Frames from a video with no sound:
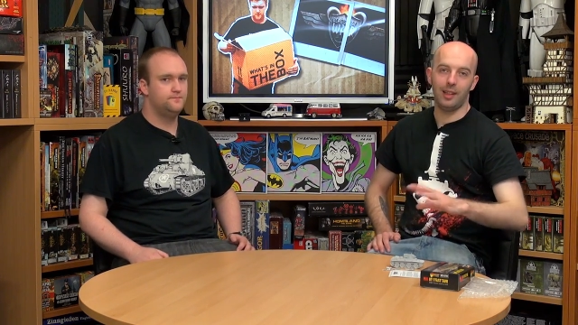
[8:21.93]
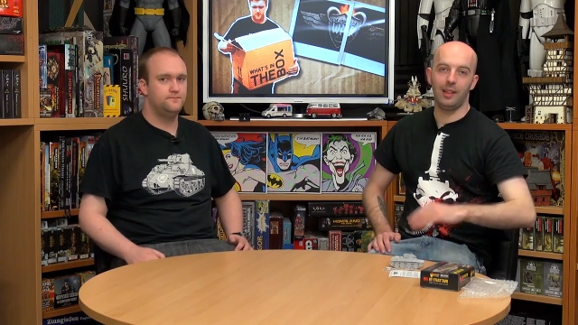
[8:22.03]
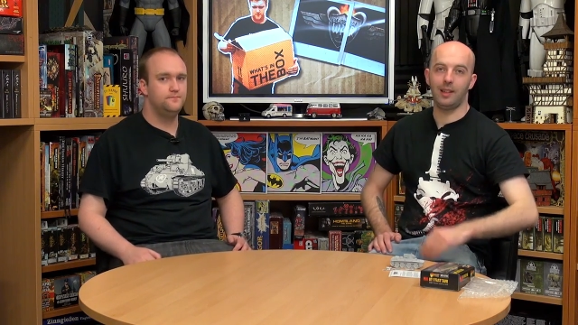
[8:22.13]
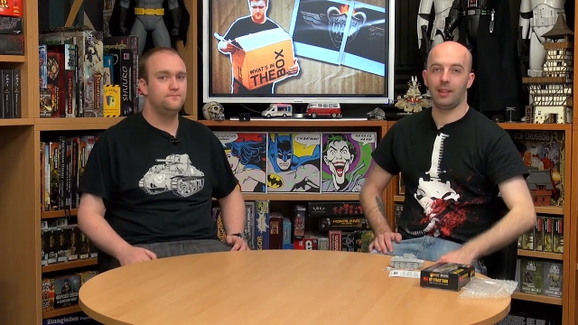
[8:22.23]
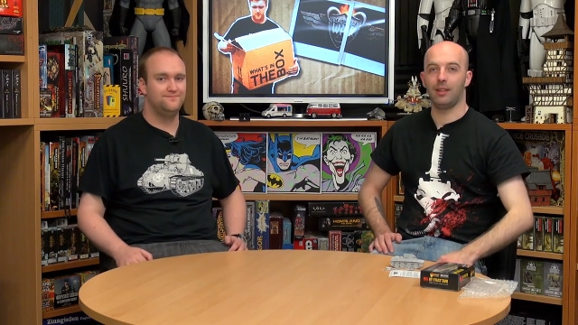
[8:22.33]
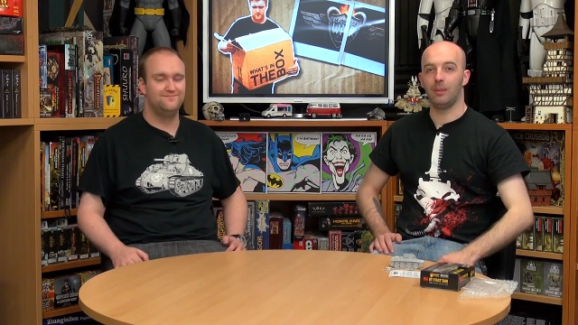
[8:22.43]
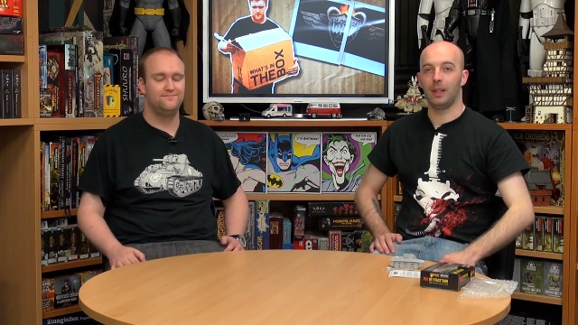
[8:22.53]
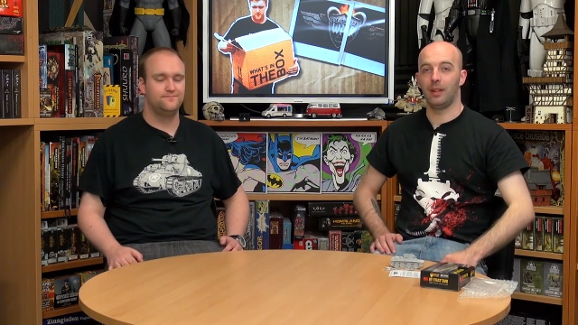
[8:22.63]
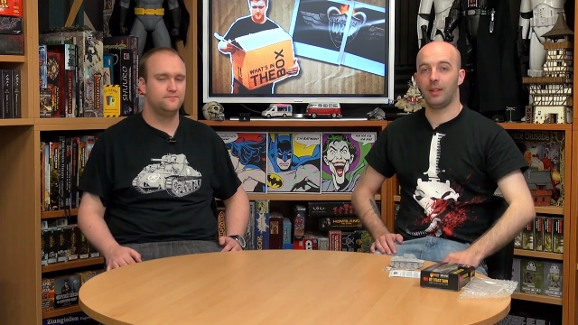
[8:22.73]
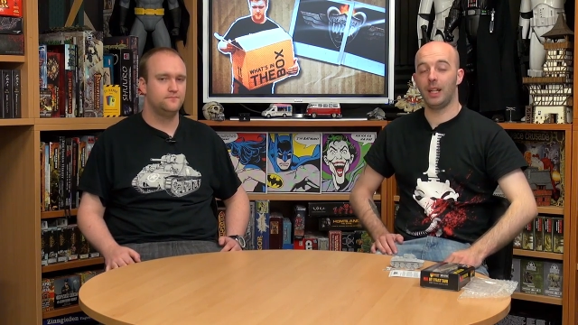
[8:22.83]
Speaker 1: these things
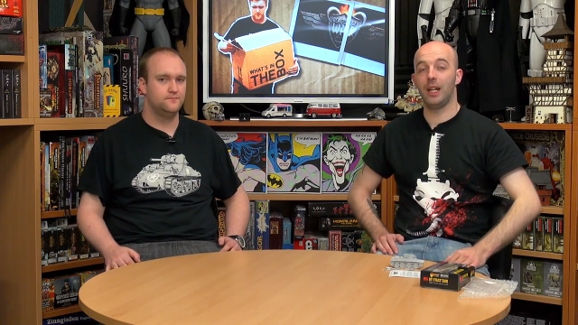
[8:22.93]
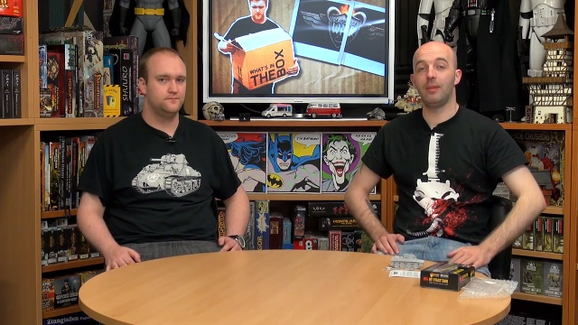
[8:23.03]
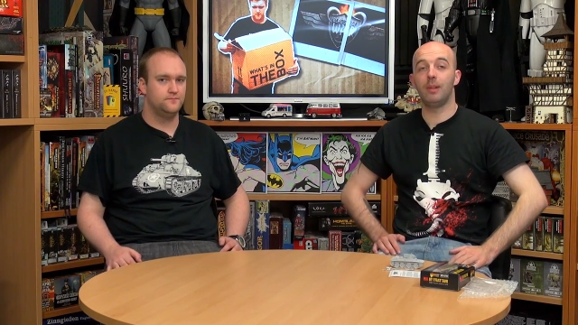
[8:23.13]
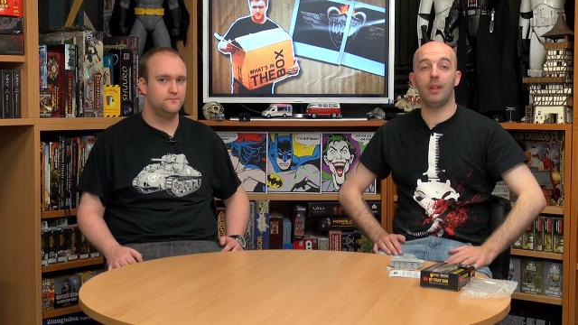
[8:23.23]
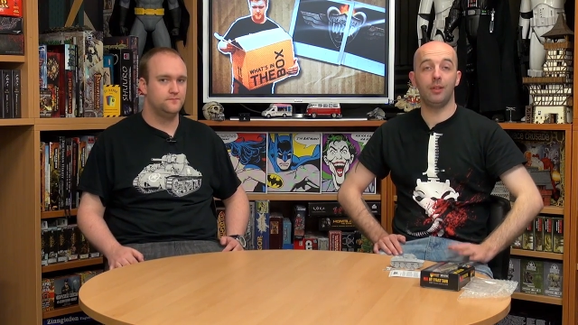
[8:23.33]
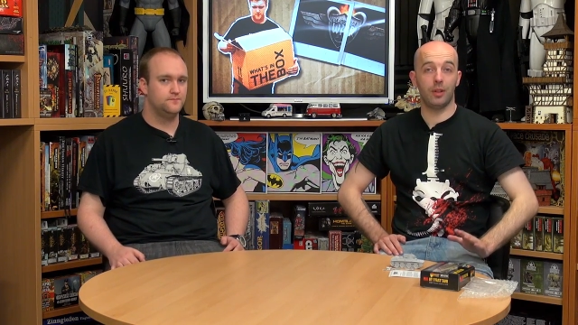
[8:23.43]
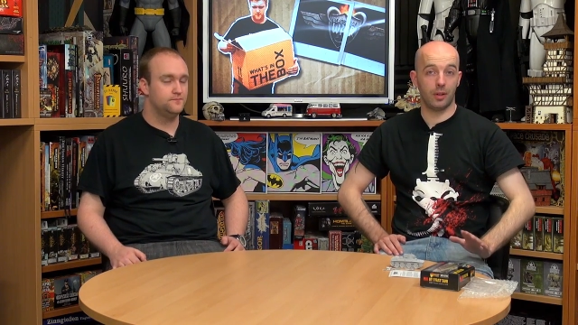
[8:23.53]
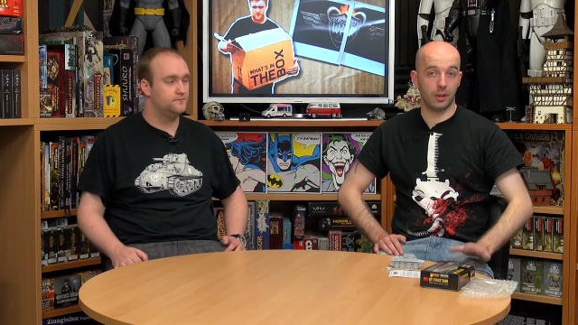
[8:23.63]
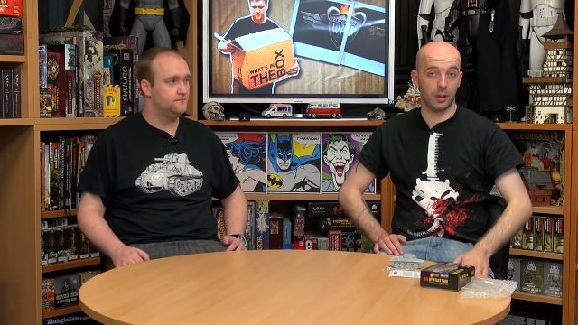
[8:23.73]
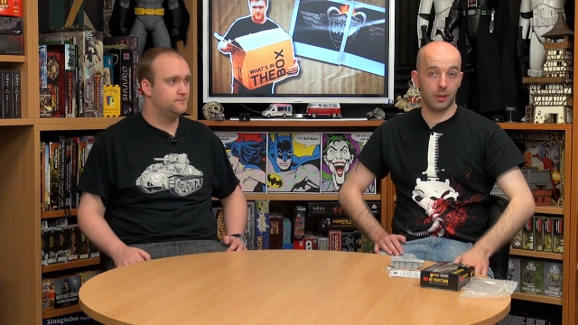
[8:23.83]
completed. So guys, myself and John are
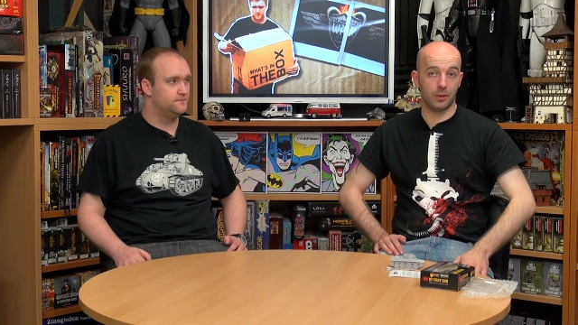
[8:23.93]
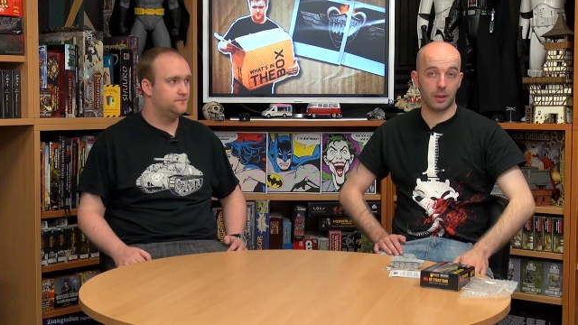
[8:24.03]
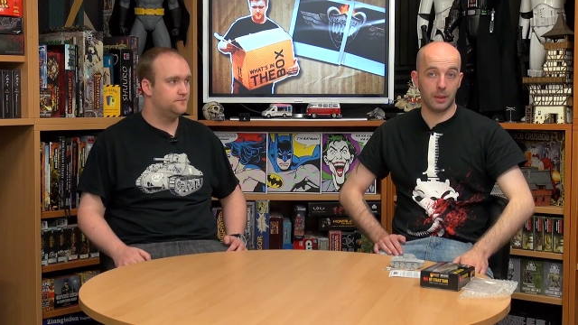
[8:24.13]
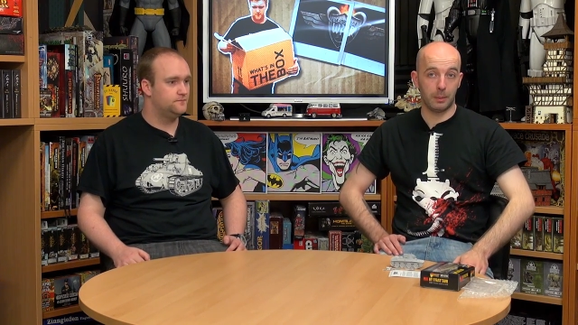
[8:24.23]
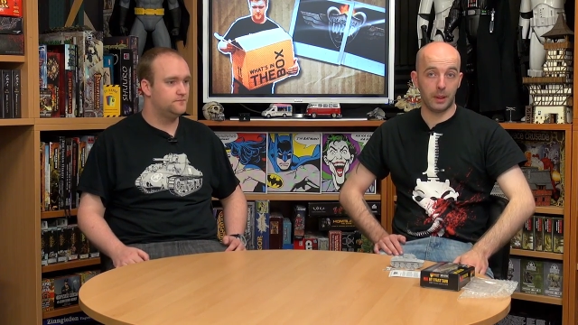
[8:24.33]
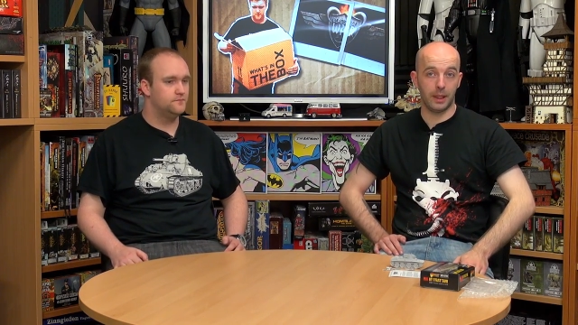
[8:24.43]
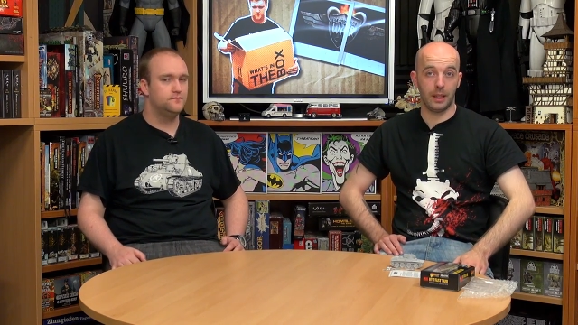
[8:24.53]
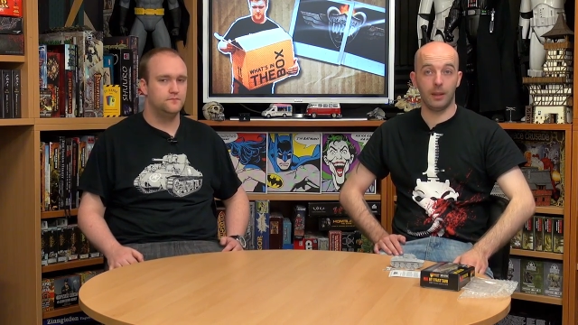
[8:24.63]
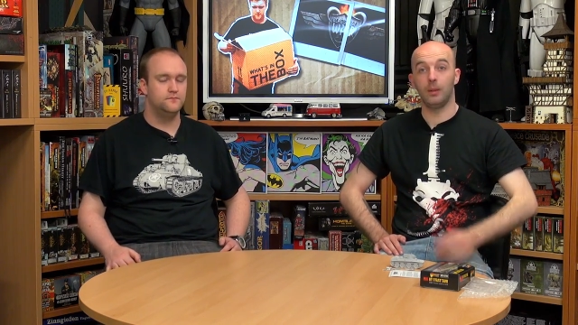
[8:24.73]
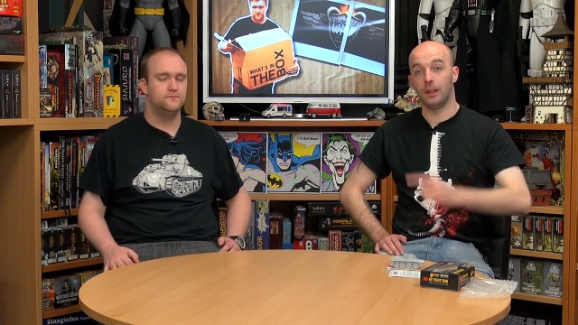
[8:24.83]
going to go for a quick break
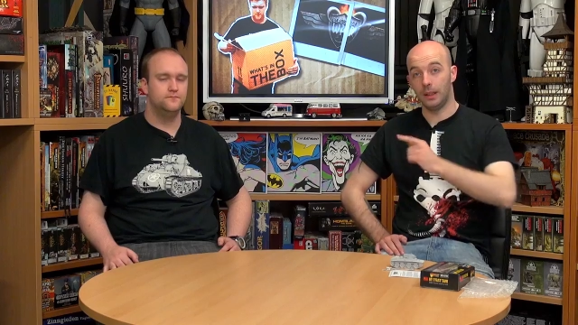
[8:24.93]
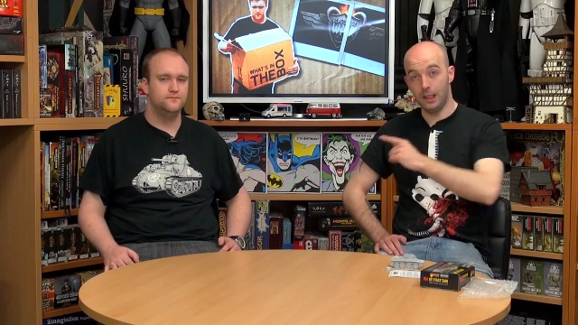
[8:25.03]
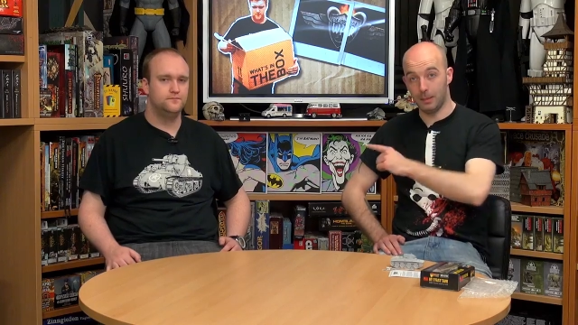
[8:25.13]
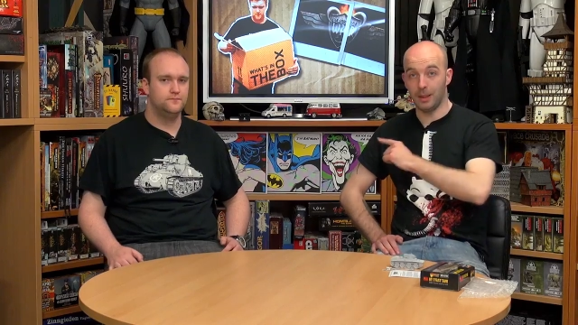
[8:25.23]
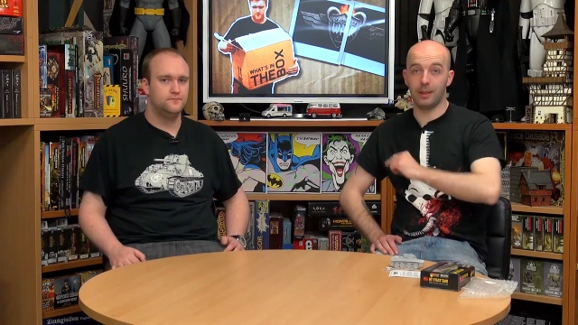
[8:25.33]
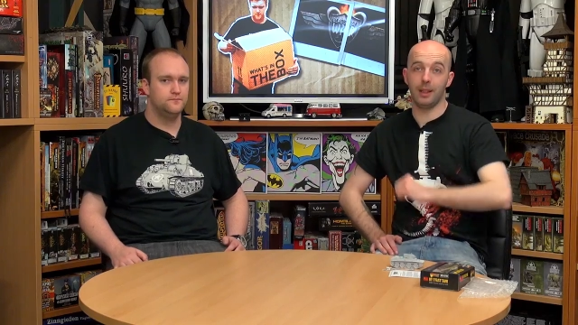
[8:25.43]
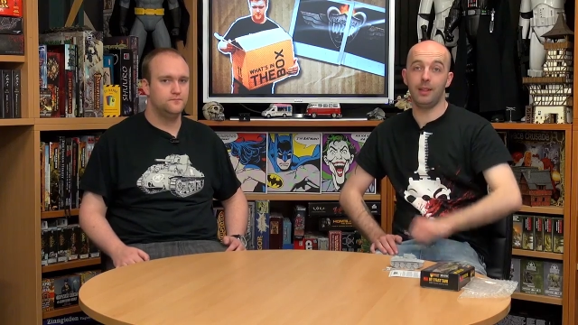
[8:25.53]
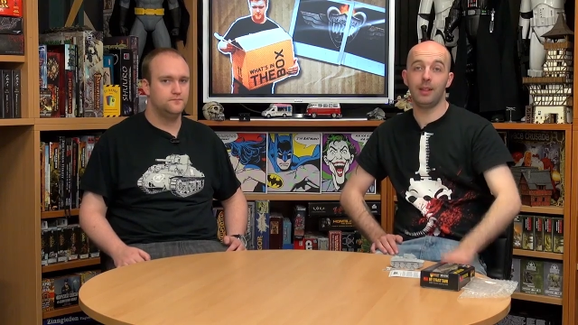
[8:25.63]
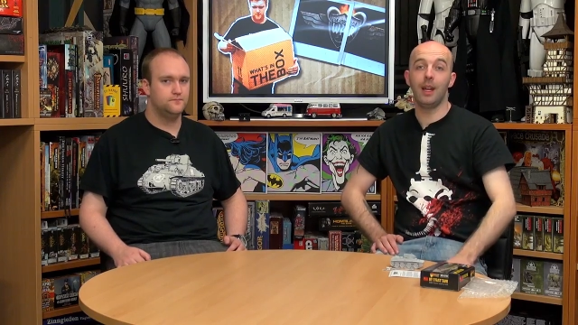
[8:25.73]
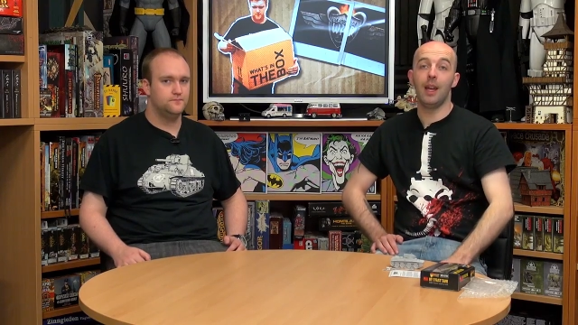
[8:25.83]
here mm-hmm. while he builds
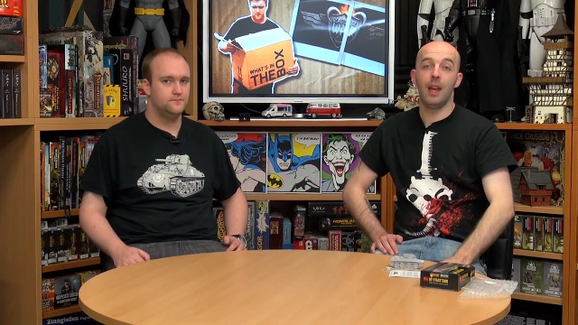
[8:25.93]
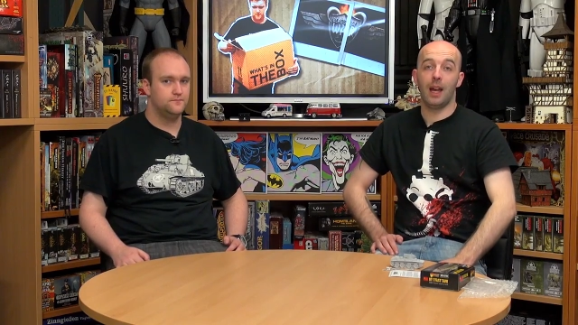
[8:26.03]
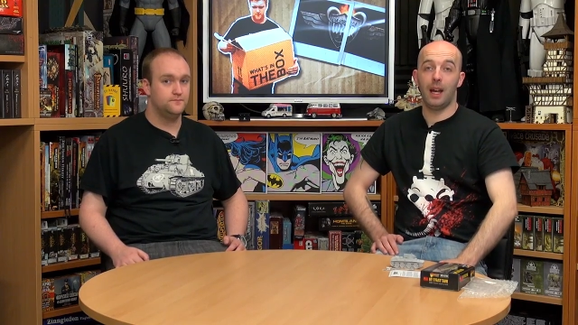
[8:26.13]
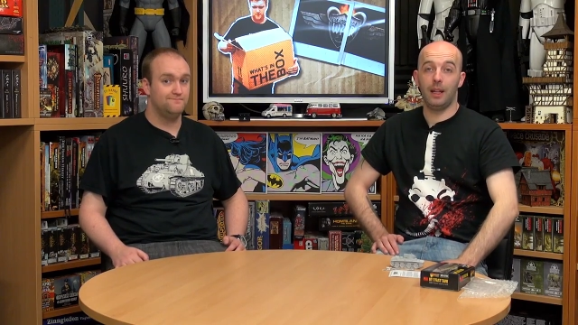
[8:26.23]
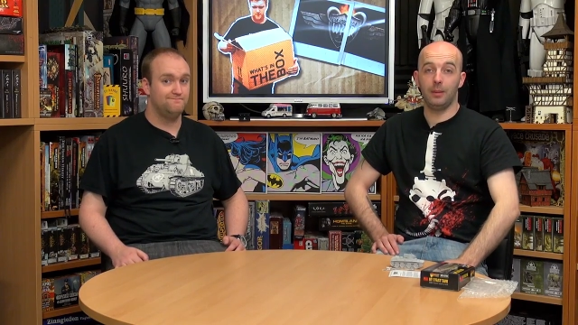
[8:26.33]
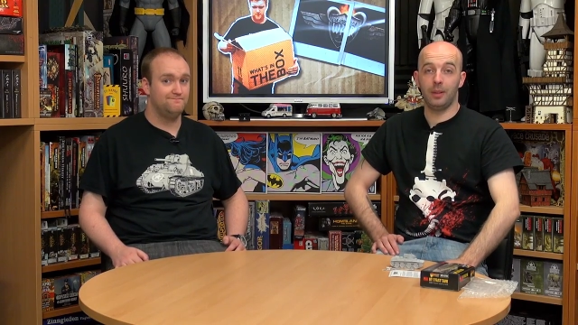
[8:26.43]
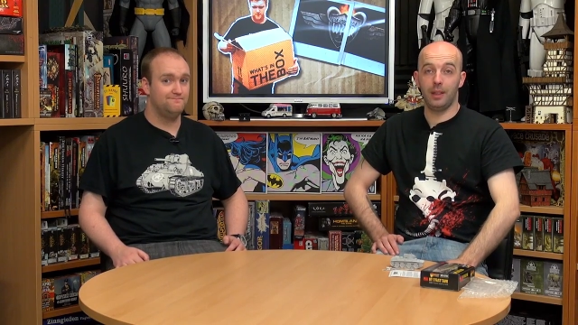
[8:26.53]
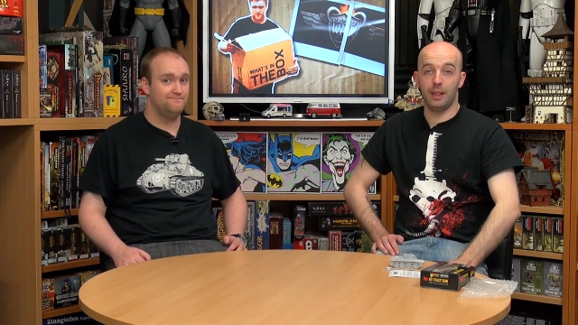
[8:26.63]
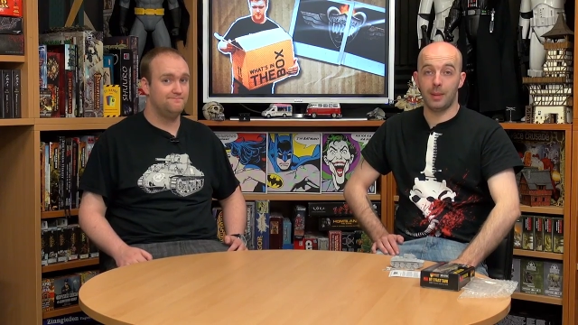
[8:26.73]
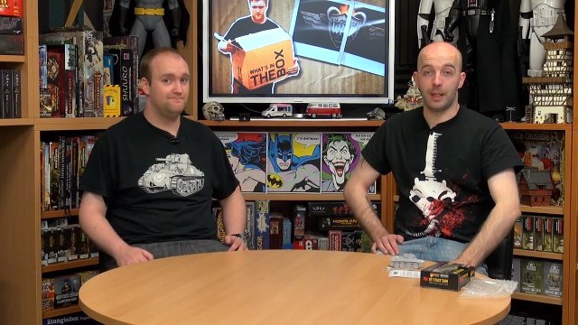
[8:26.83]
this, and we'll see
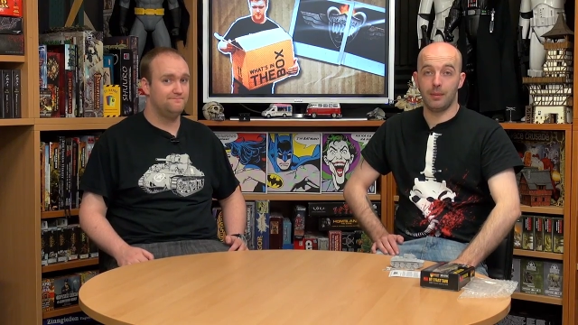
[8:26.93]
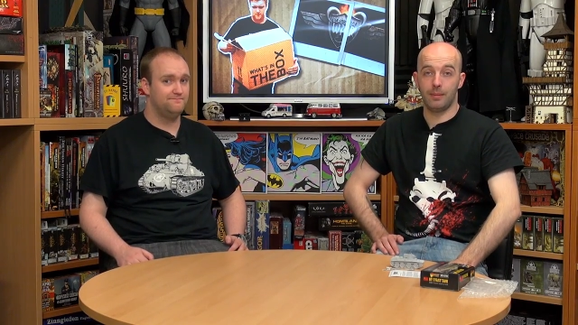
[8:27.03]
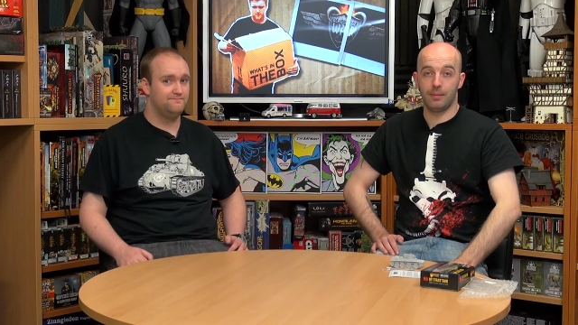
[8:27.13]
you in a minute.